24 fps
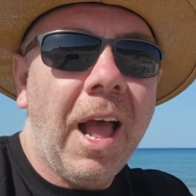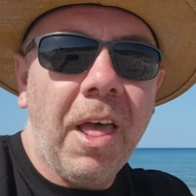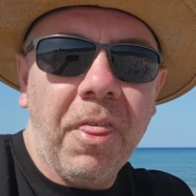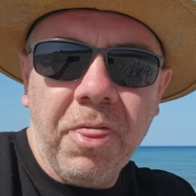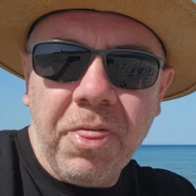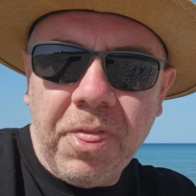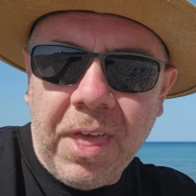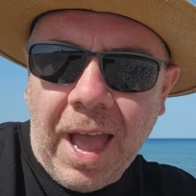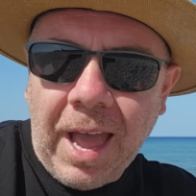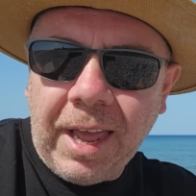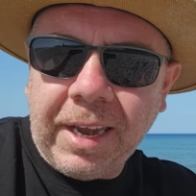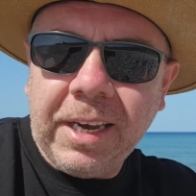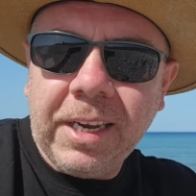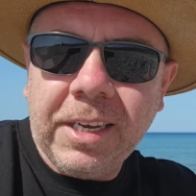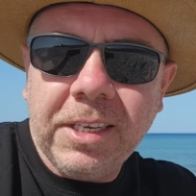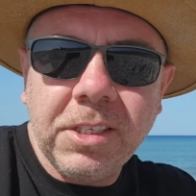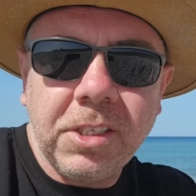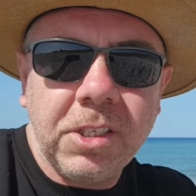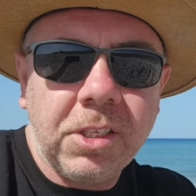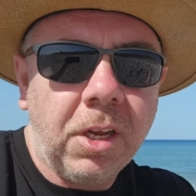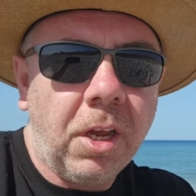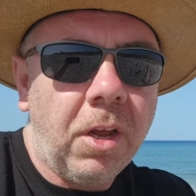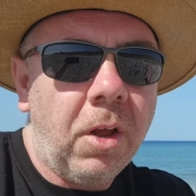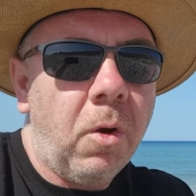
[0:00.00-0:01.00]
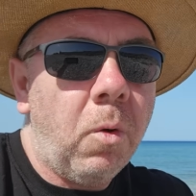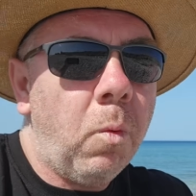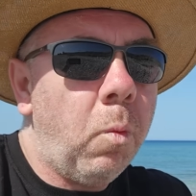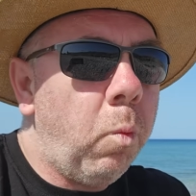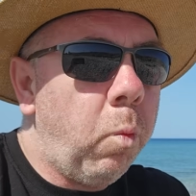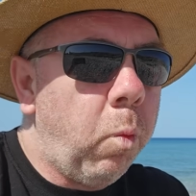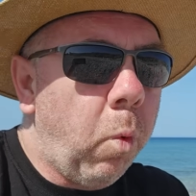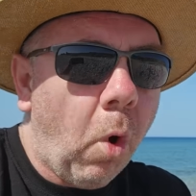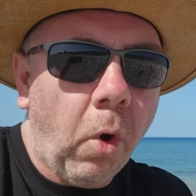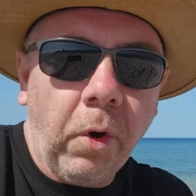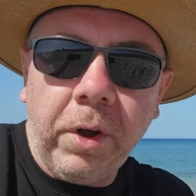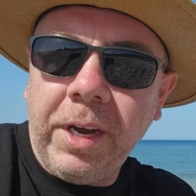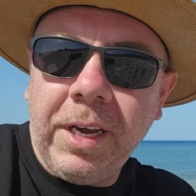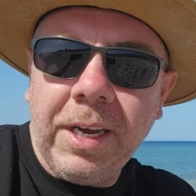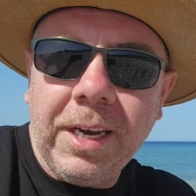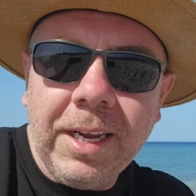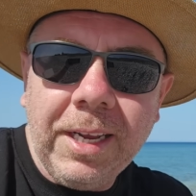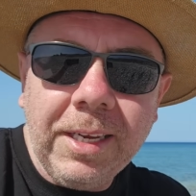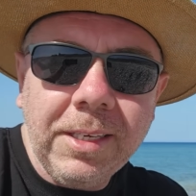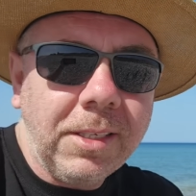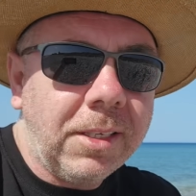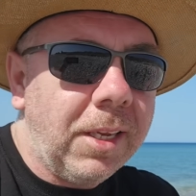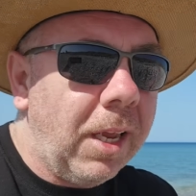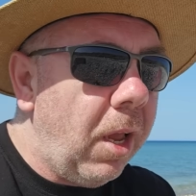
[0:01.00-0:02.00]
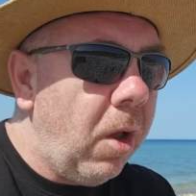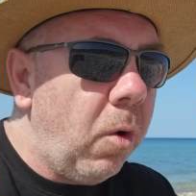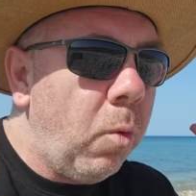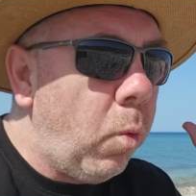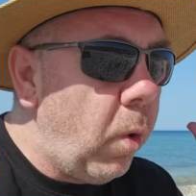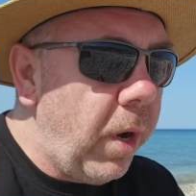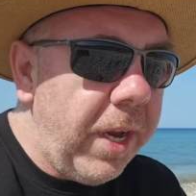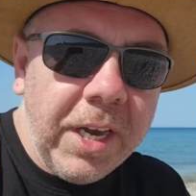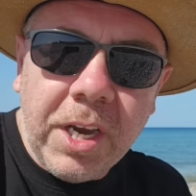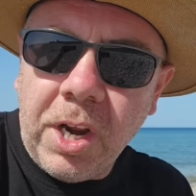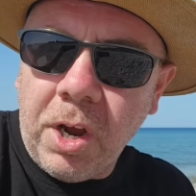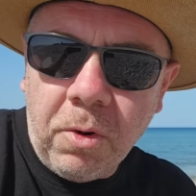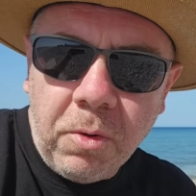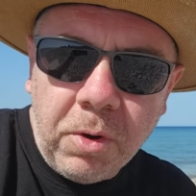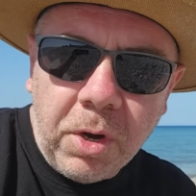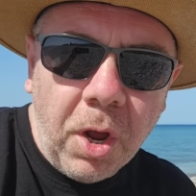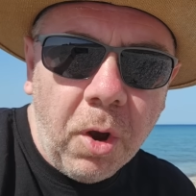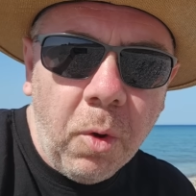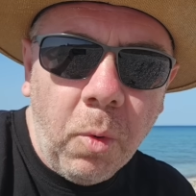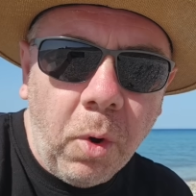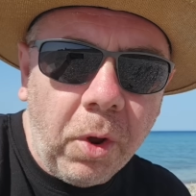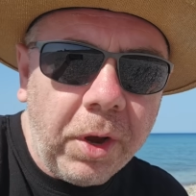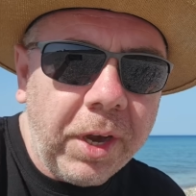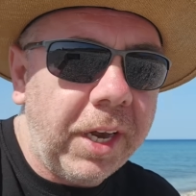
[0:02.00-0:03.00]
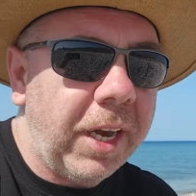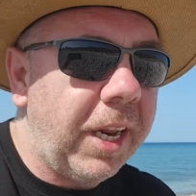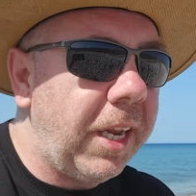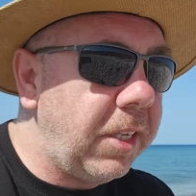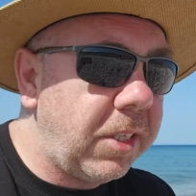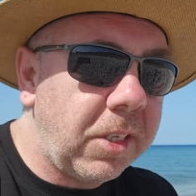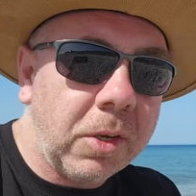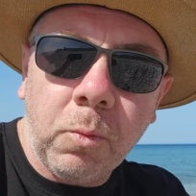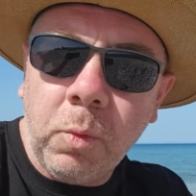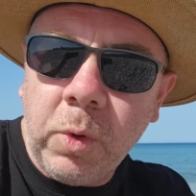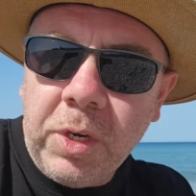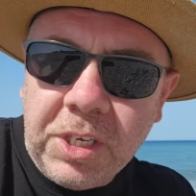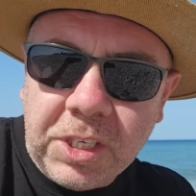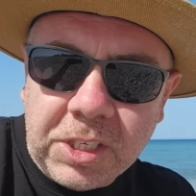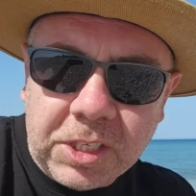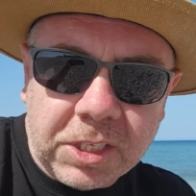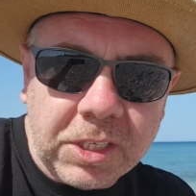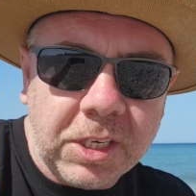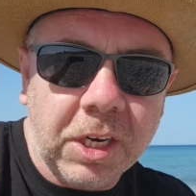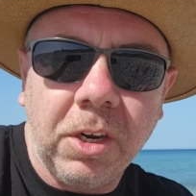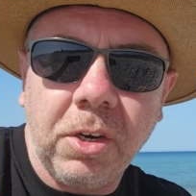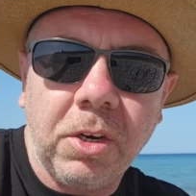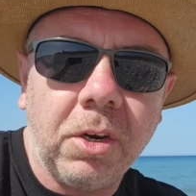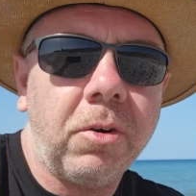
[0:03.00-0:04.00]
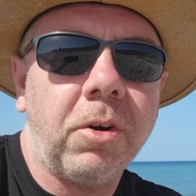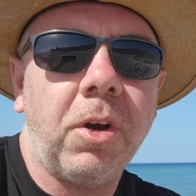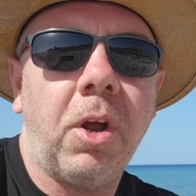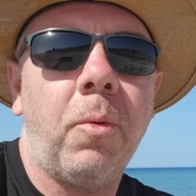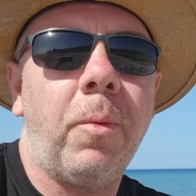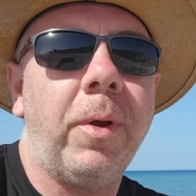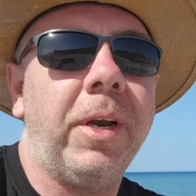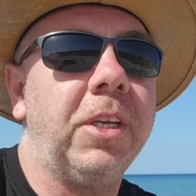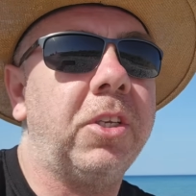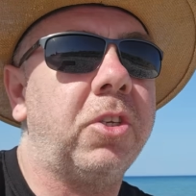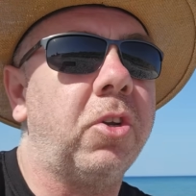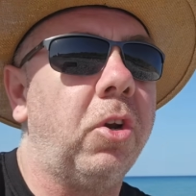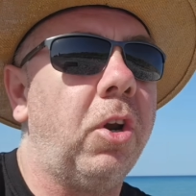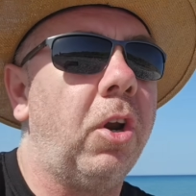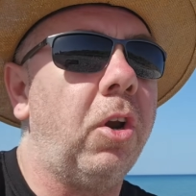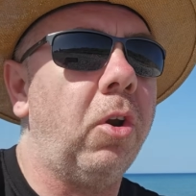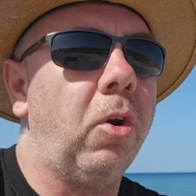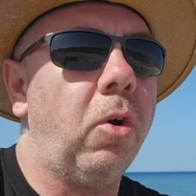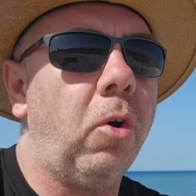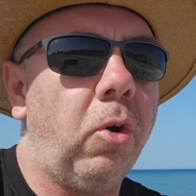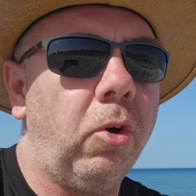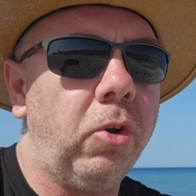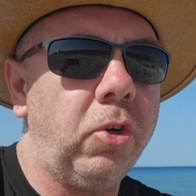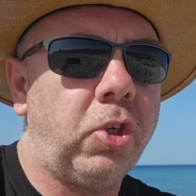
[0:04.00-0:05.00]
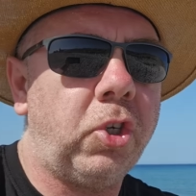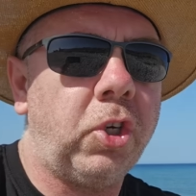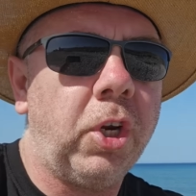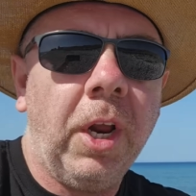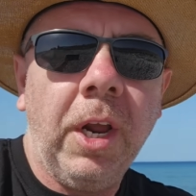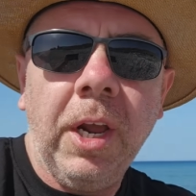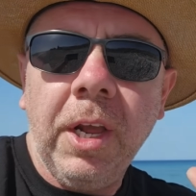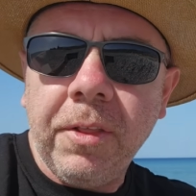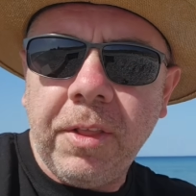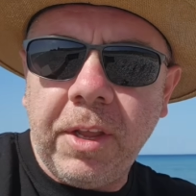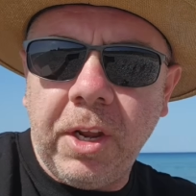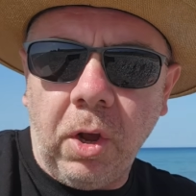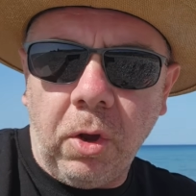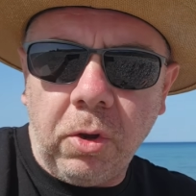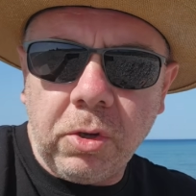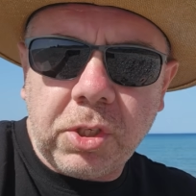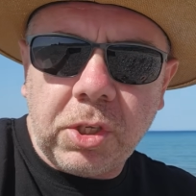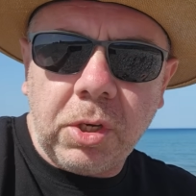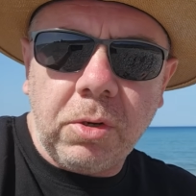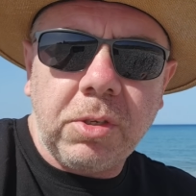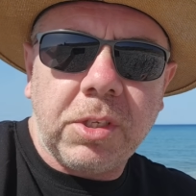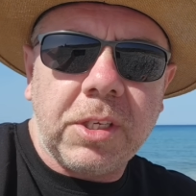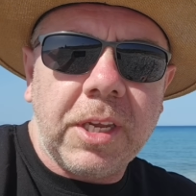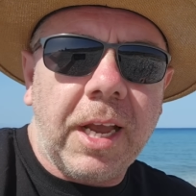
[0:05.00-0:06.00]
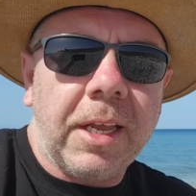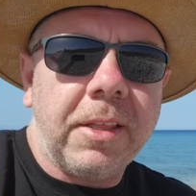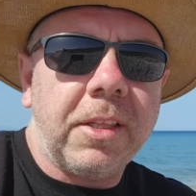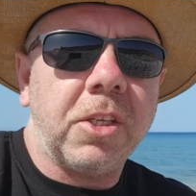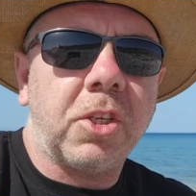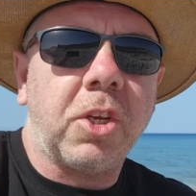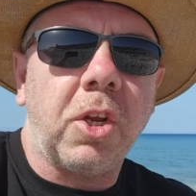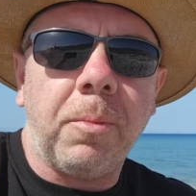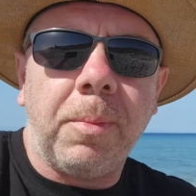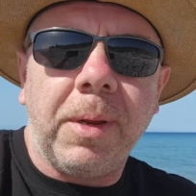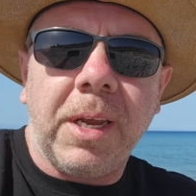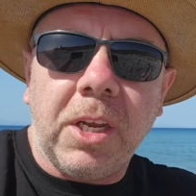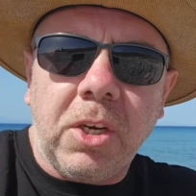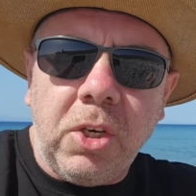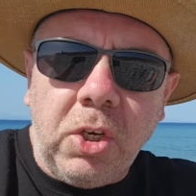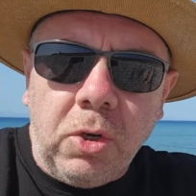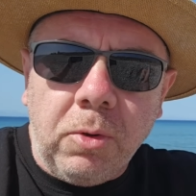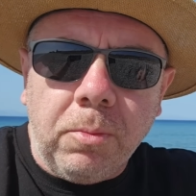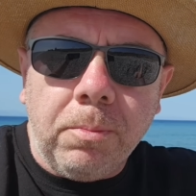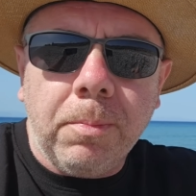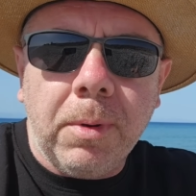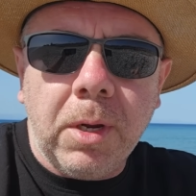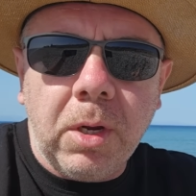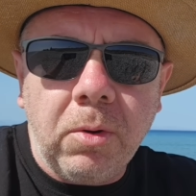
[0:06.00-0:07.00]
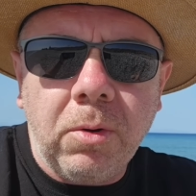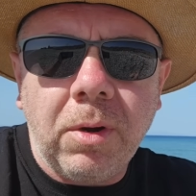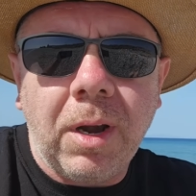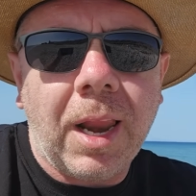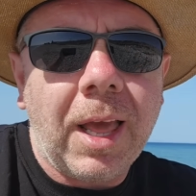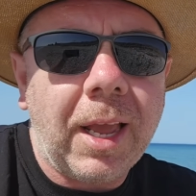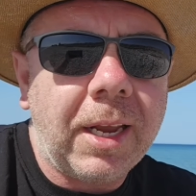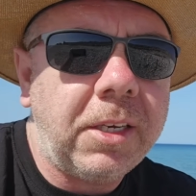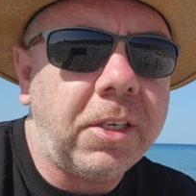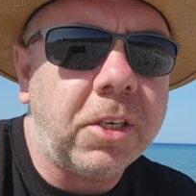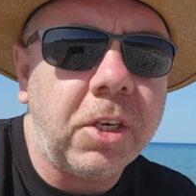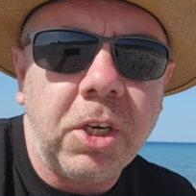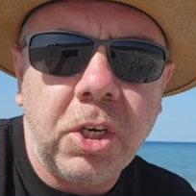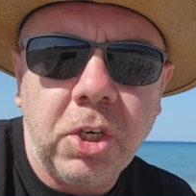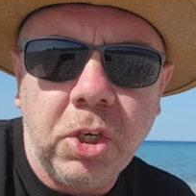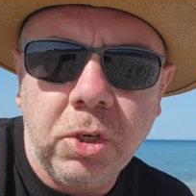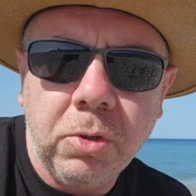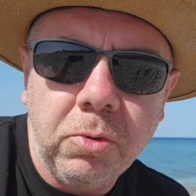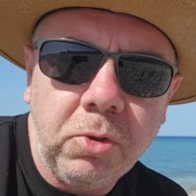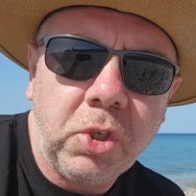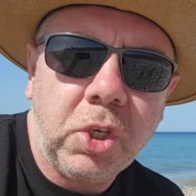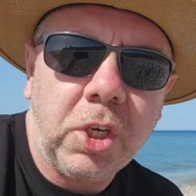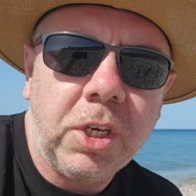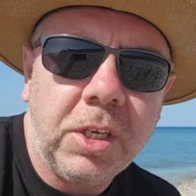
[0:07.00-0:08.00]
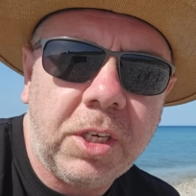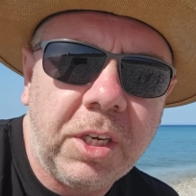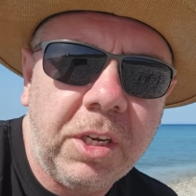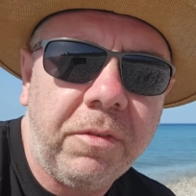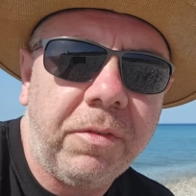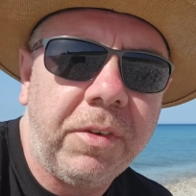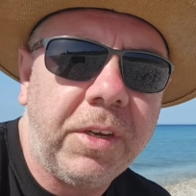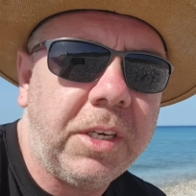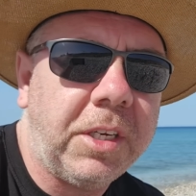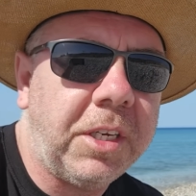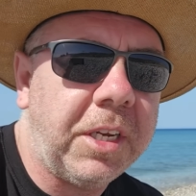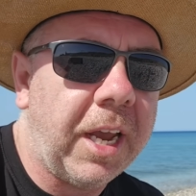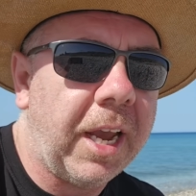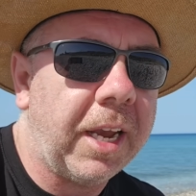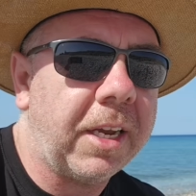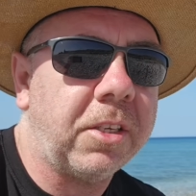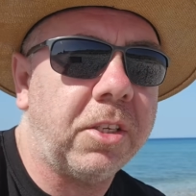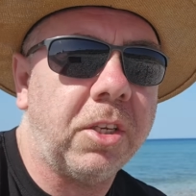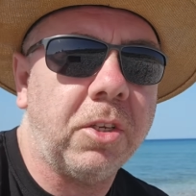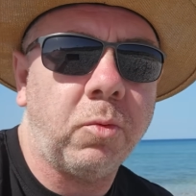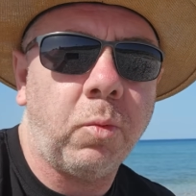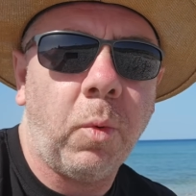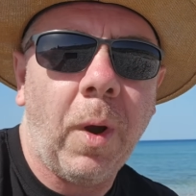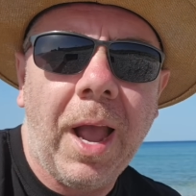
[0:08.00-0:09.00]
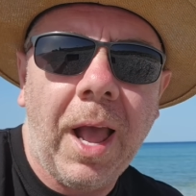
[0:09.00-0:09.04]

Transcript: And that is what it is. We don't know what it is. We still don't know when it's going to launch. They also said there's going to be a new Moonlight and a new GT VTX as